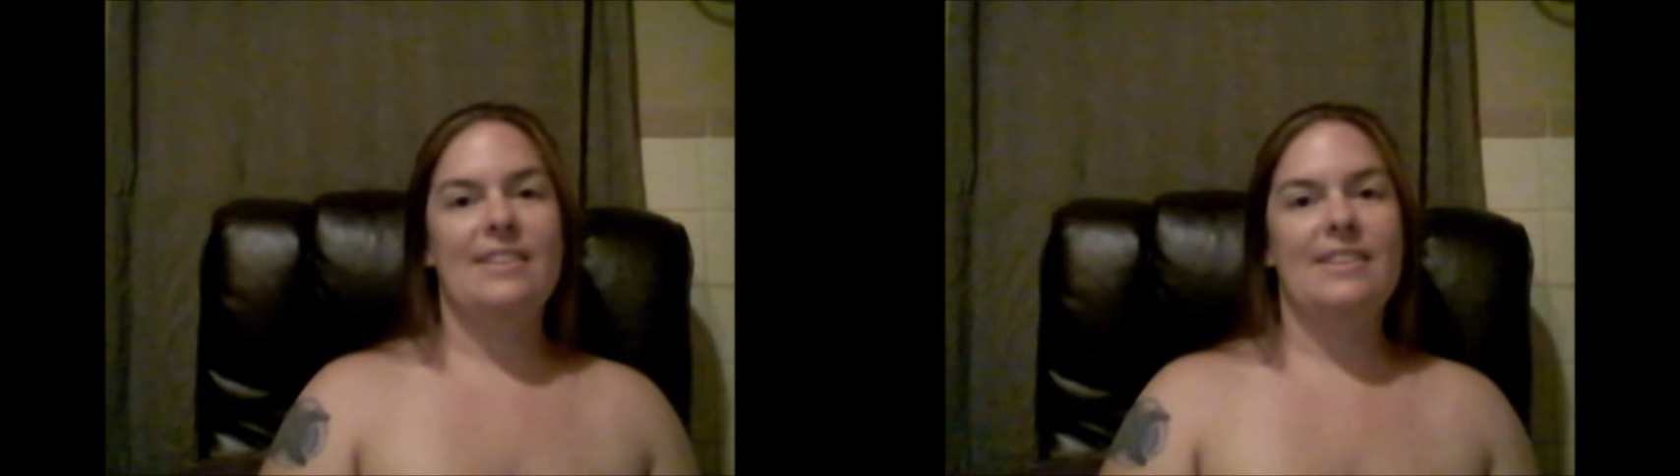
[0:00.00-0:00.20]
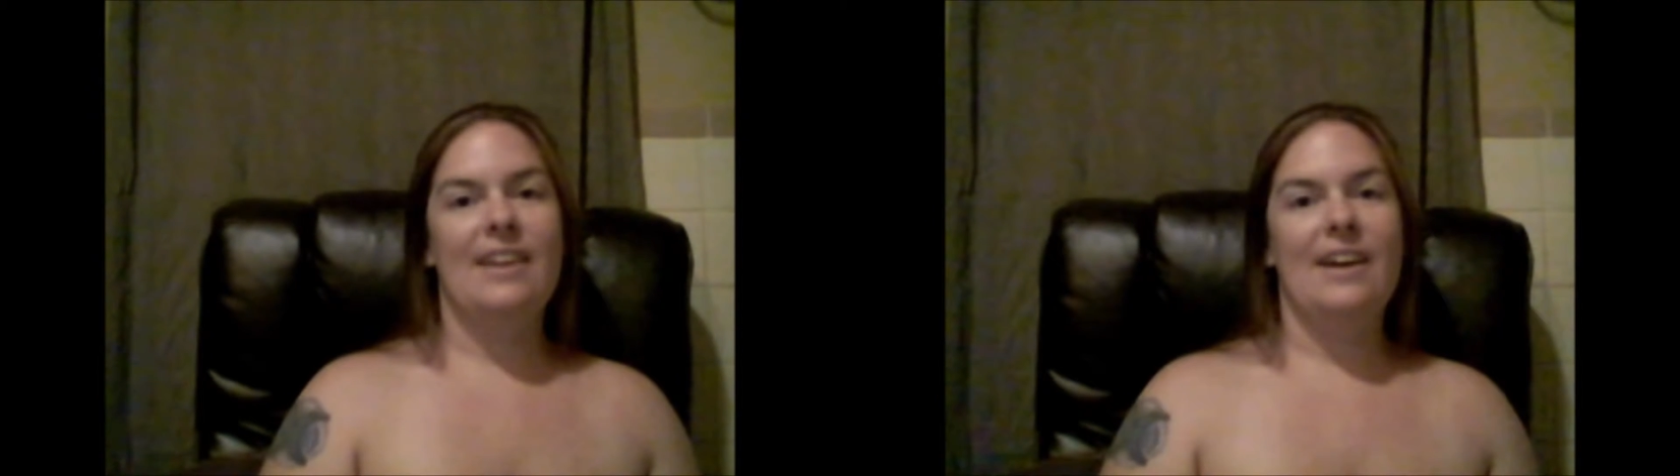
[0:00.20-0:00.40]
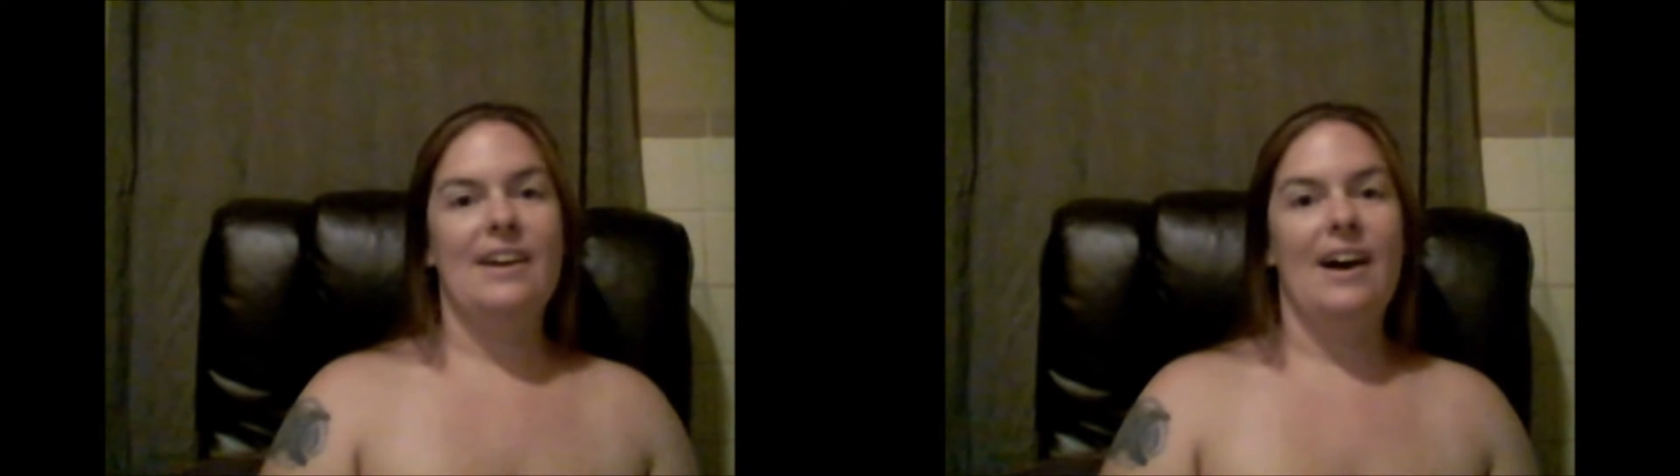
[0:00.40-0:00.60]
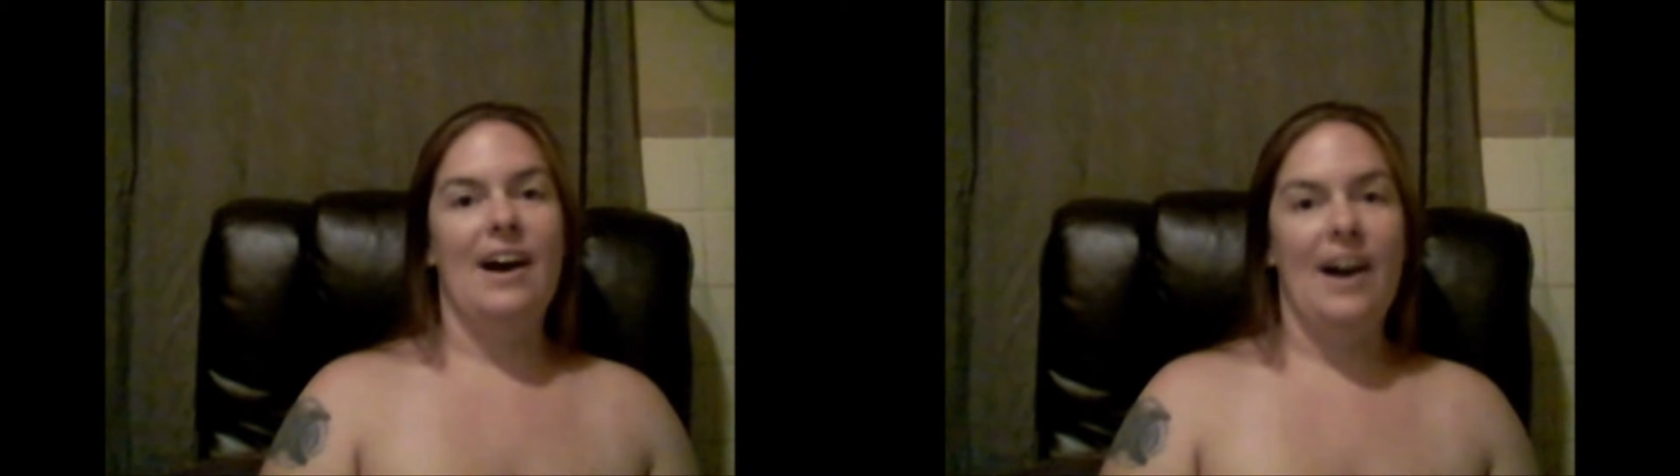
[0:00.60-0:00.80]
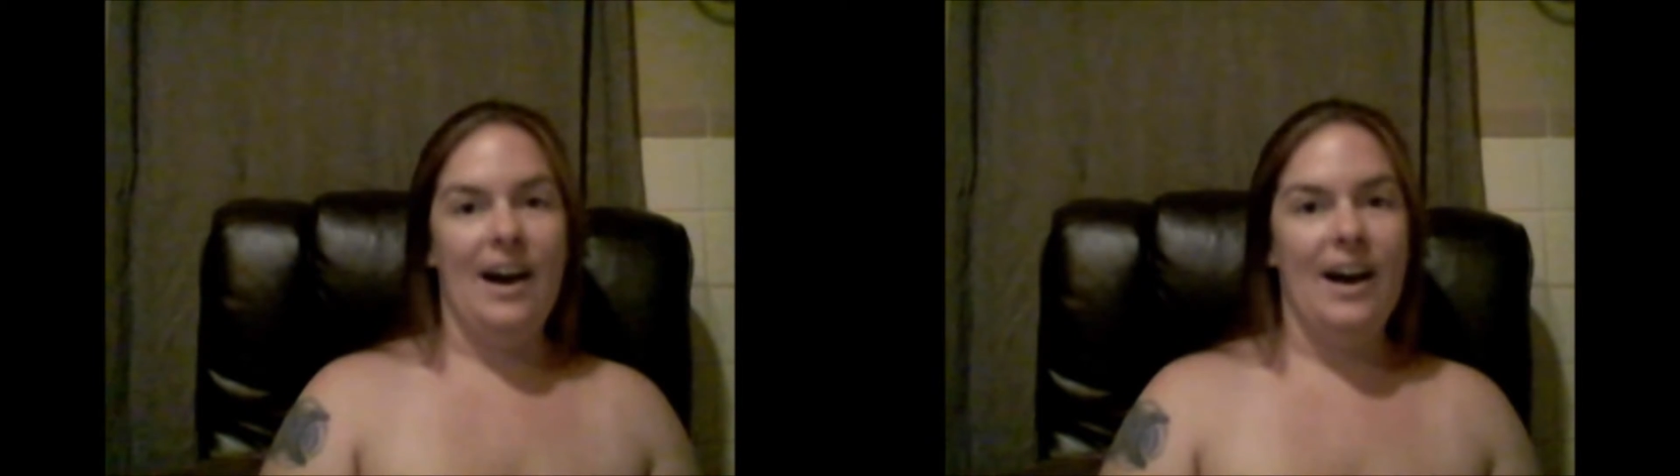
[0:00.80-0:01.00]
that
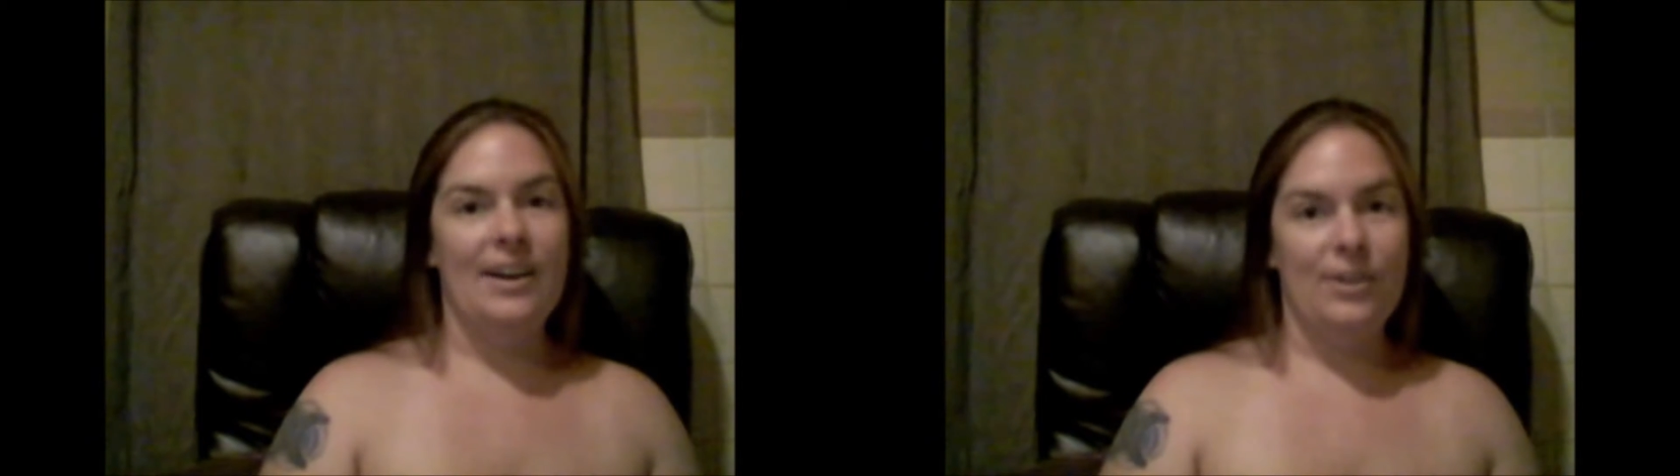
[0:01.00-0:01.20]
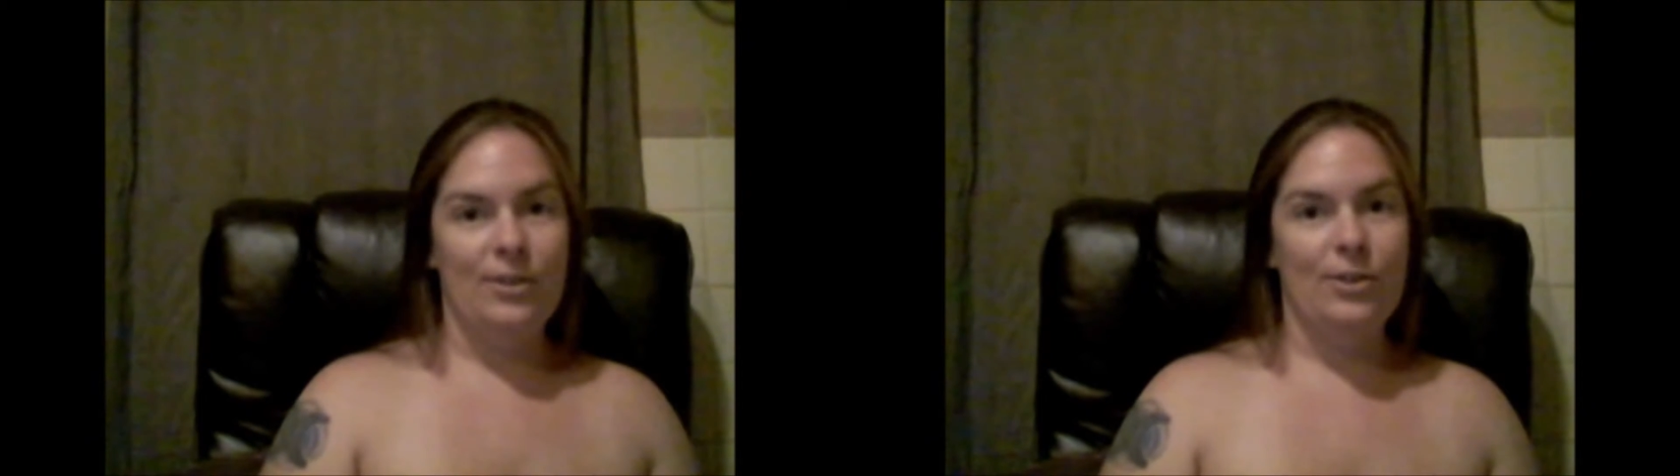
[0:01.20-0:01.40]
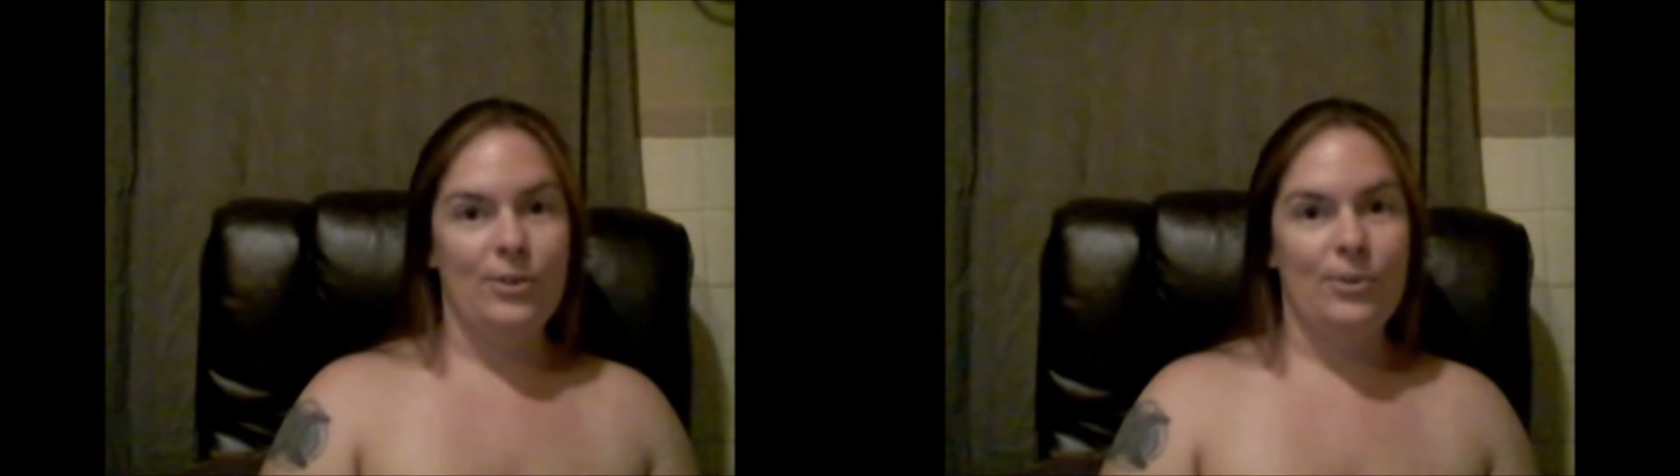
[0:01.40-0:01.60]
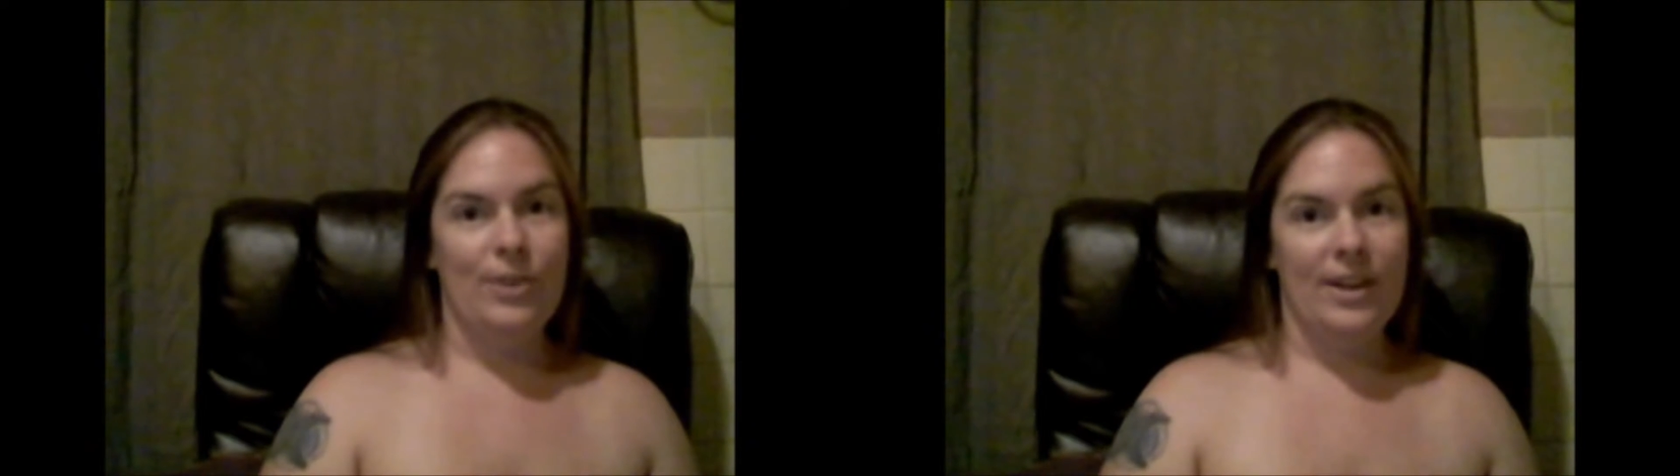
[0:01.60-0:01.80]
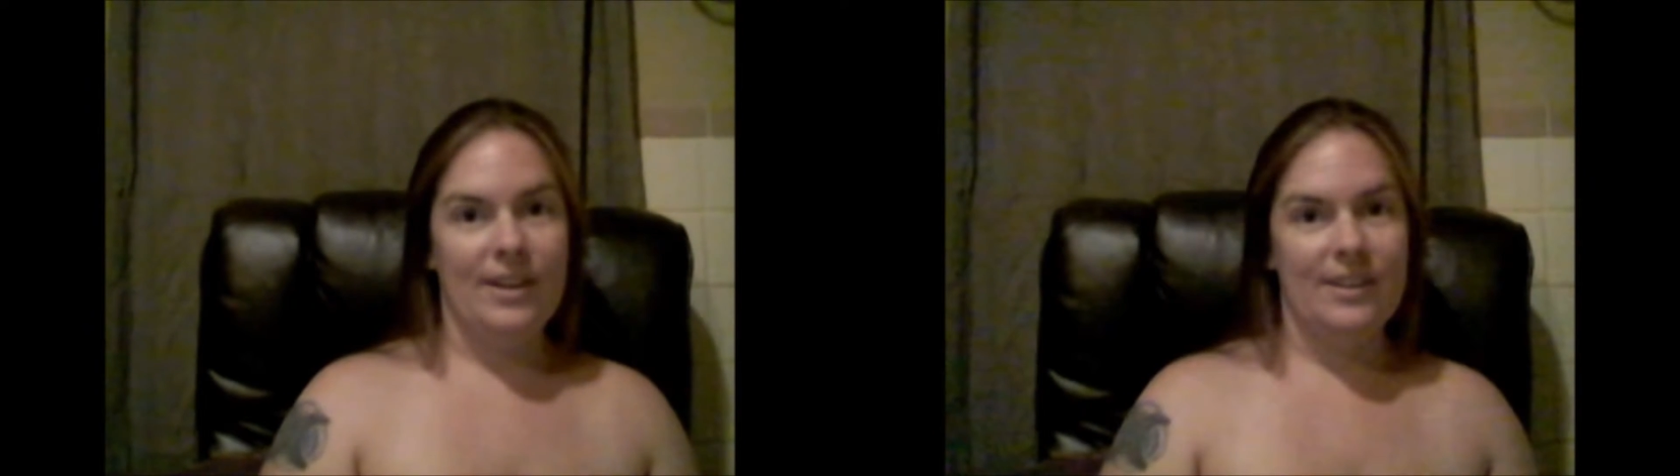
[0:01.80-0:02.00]
I knew
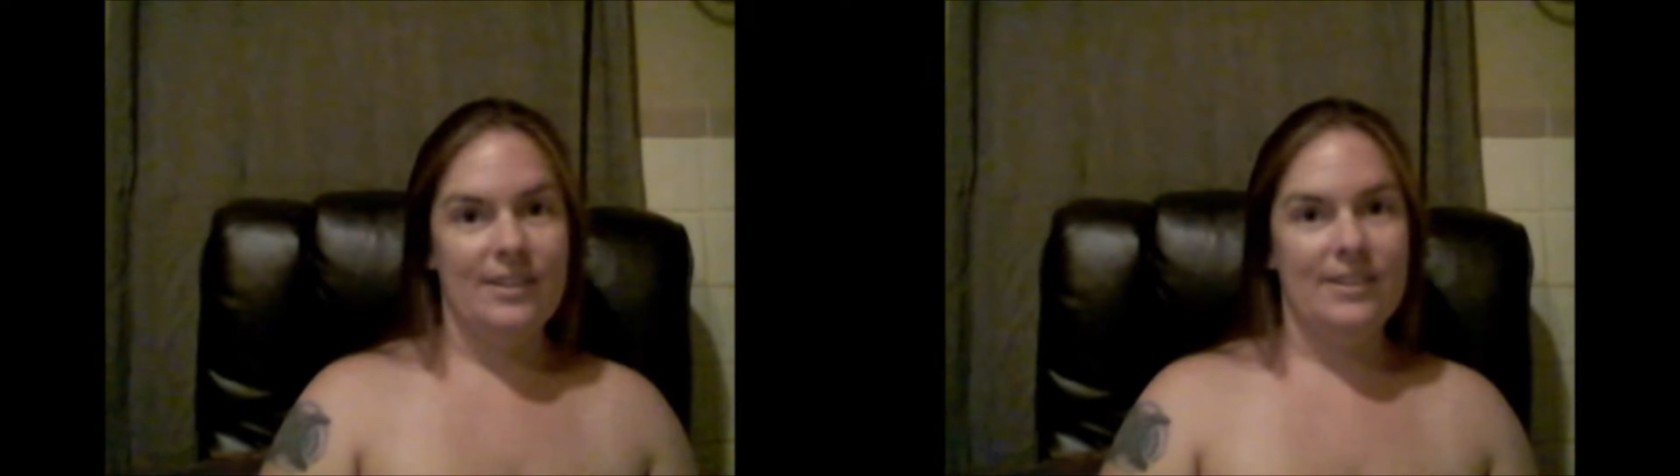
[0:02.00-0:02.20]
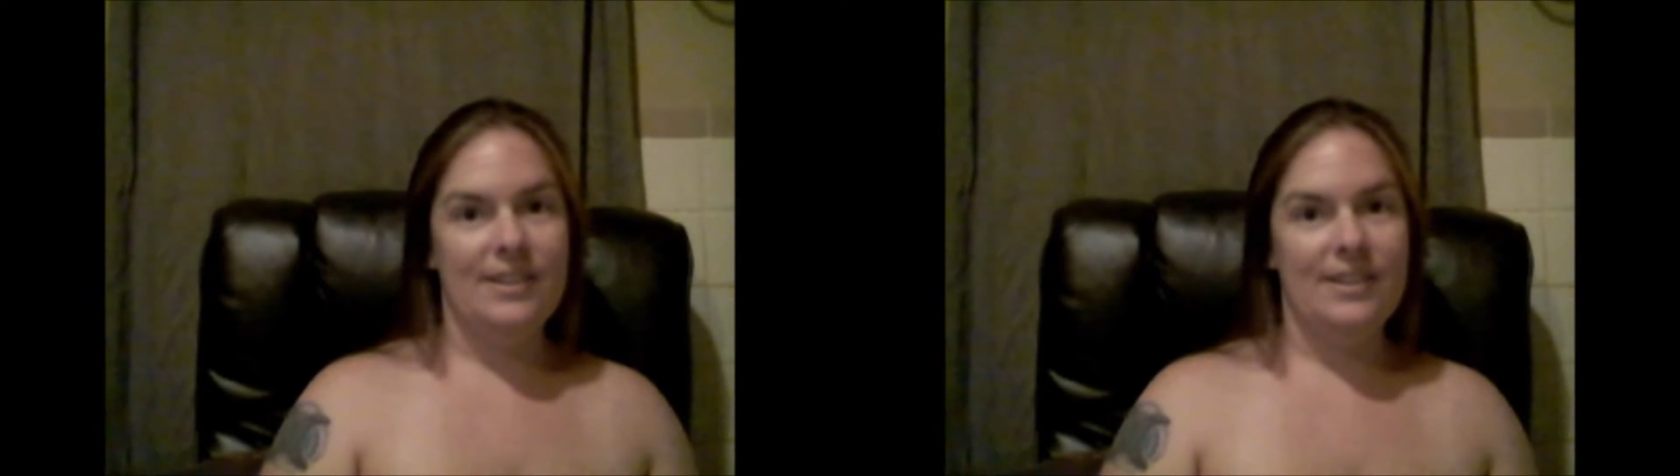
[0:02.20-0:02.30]
then